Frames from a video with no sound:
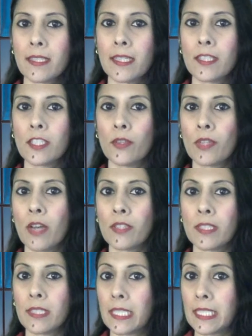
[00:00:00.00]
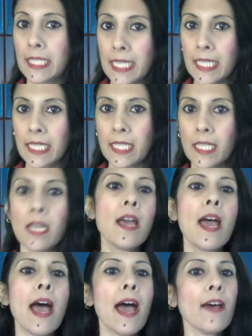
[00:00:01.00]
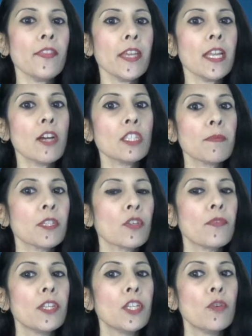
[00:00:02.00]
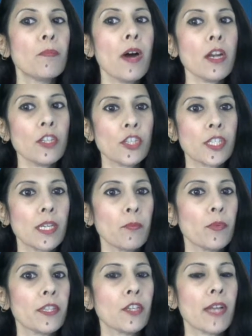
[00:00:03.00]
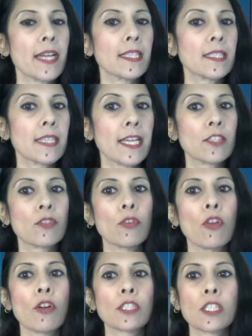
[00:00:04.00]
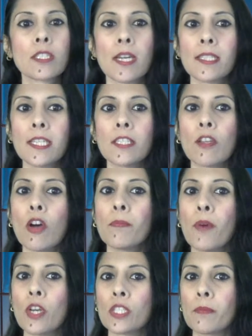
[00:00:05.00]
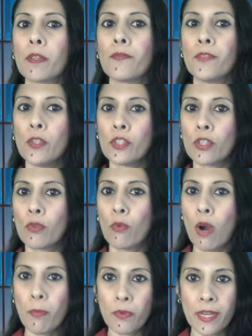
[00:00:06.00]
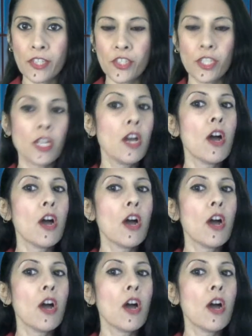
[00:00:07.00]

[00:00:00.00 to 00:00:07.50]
since 2016 and the announcement of a new partnership with the United States to launch studies on possible future cooperation